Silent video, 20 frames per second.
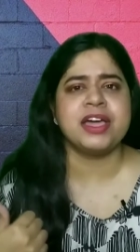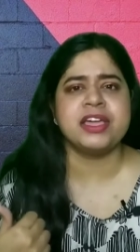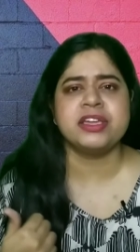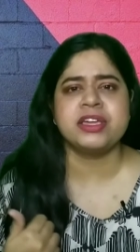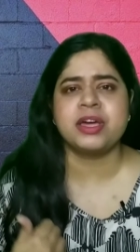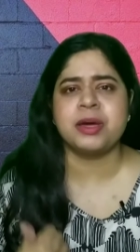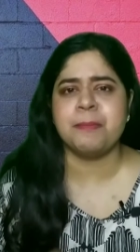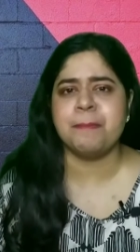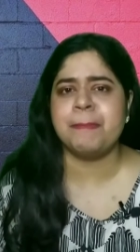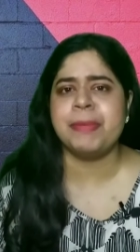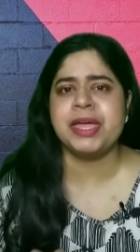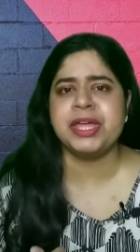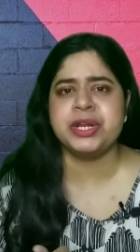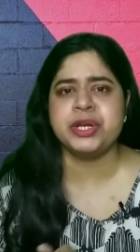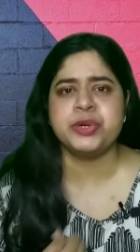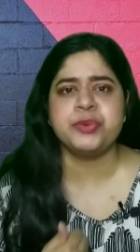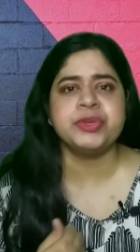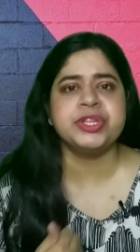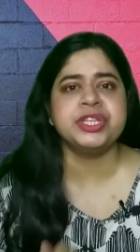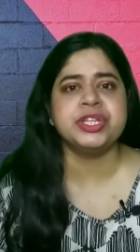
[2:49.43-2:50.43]
I
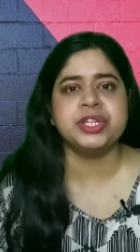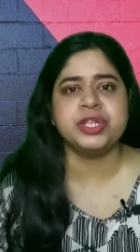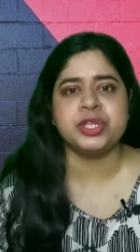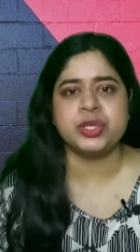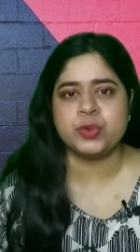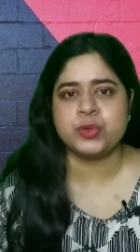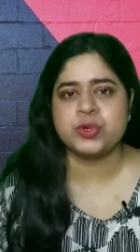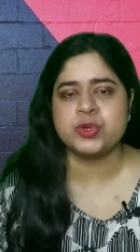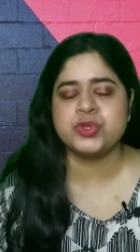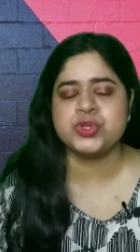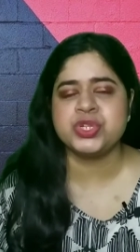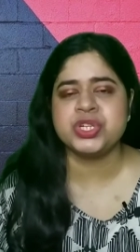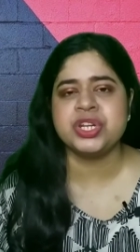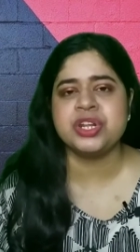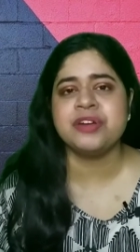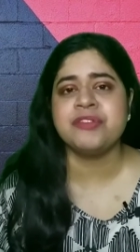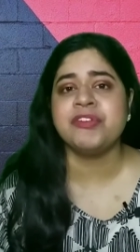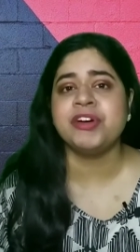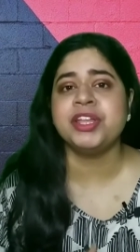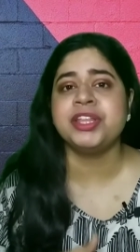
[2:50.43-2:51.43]
compare it with the
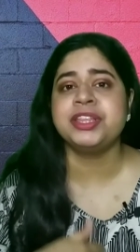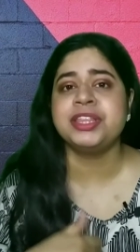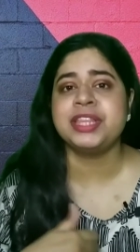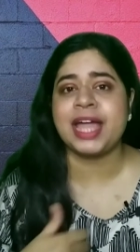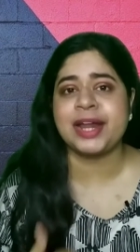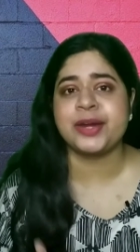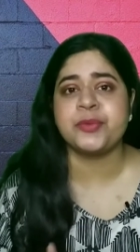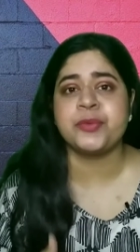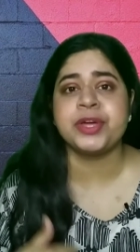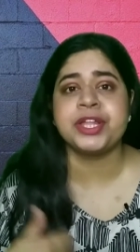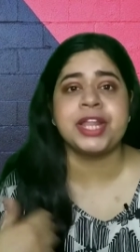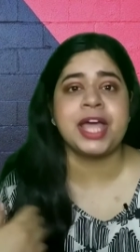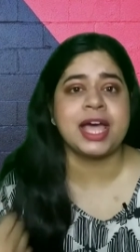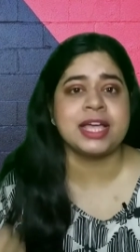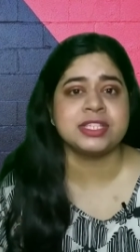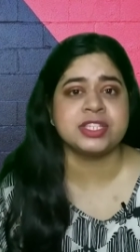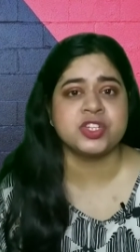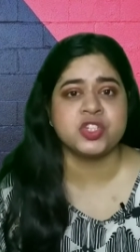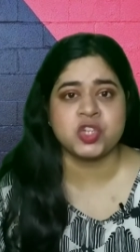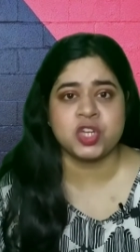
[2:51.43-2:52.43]
Neutrogena one, that one
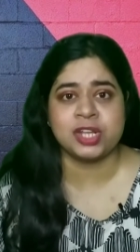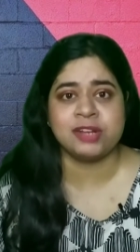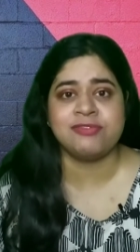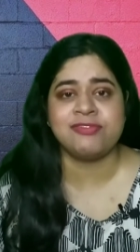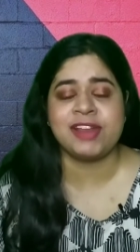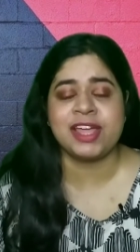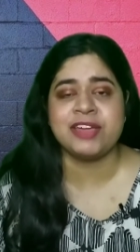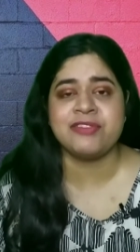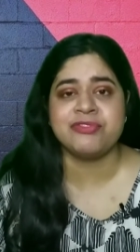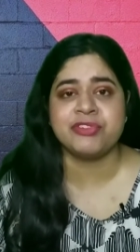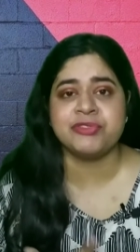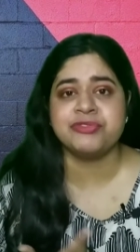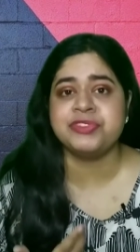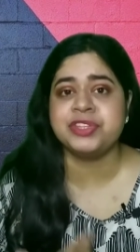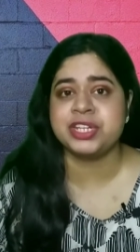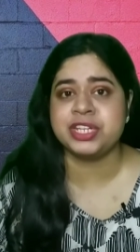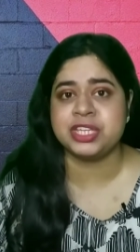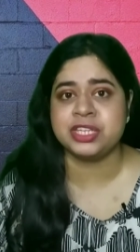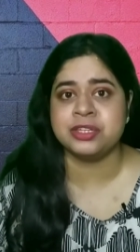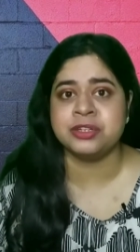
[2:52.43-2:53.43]
has a shelf life
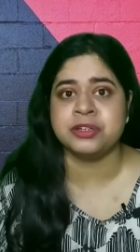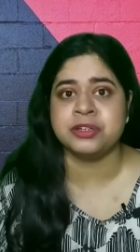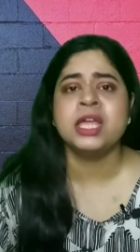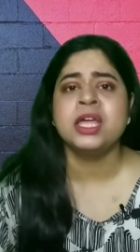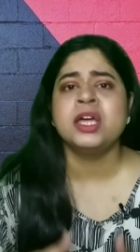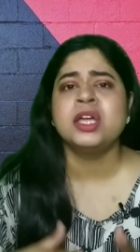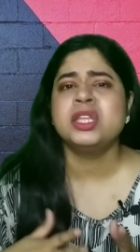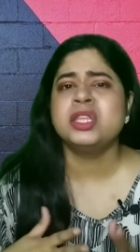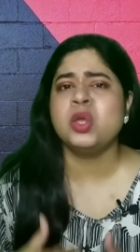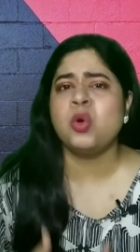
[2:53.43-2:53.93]
of 3 years.